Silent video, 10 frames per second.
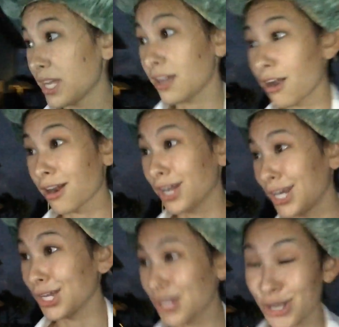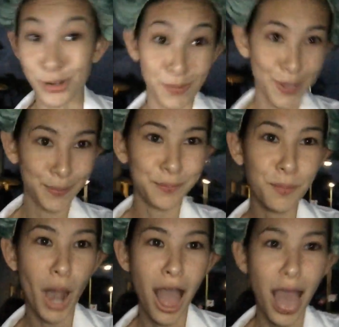we are gonna go
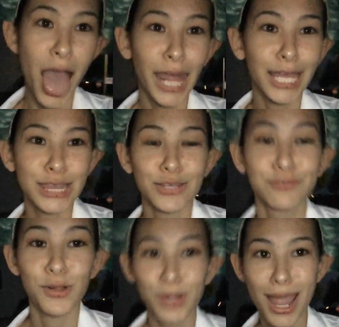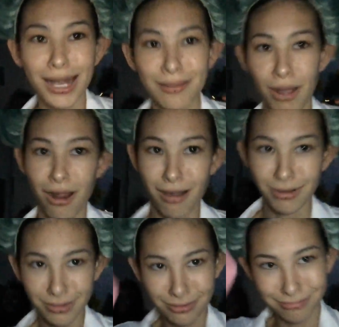hit the full candy bars.